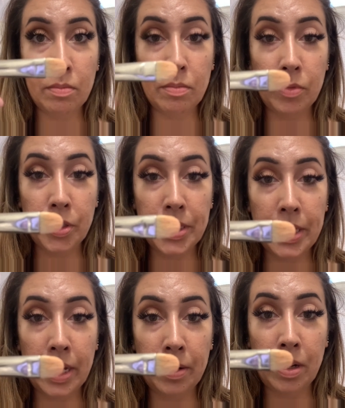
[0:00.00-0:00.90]
you can see
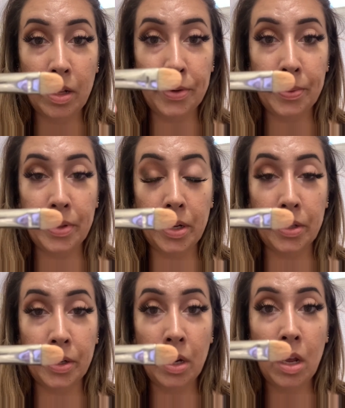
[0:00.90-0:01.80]
that, a little bit of the
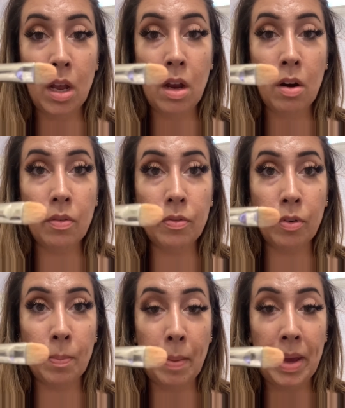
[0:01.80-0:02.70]
color.
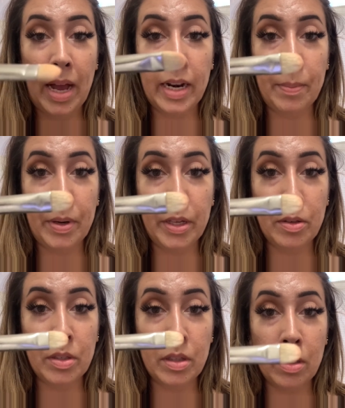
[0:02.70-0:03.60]
For my matte, I'm gonna
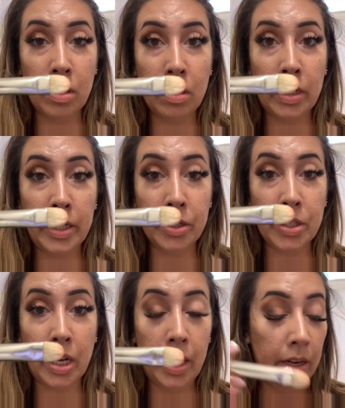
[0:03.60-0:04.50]
use the cleaner
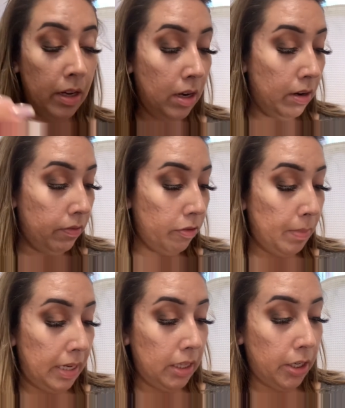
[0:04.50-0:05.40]
side for
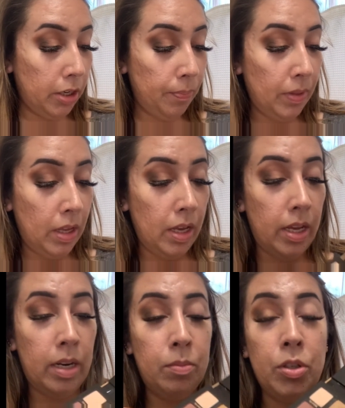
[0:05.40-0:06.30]
my glitter.
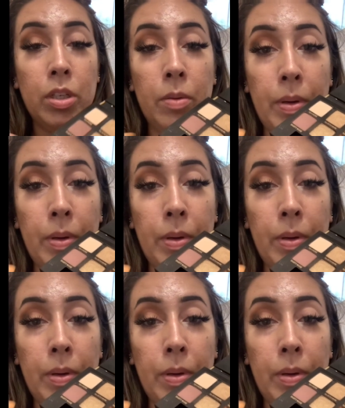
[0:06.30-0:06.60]
And I'm just gonna pick,